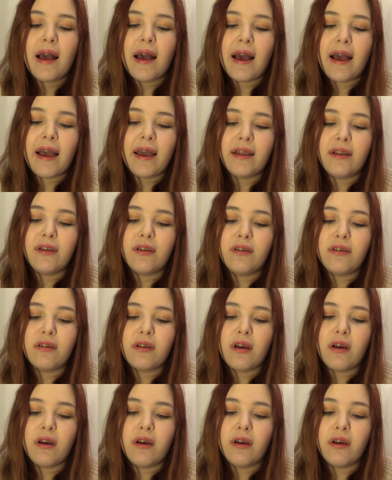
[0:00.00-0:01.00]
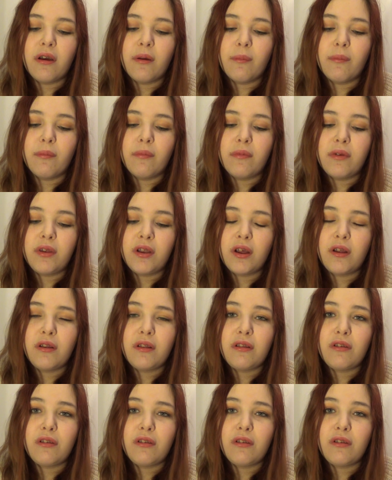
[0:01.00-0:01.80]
And you know,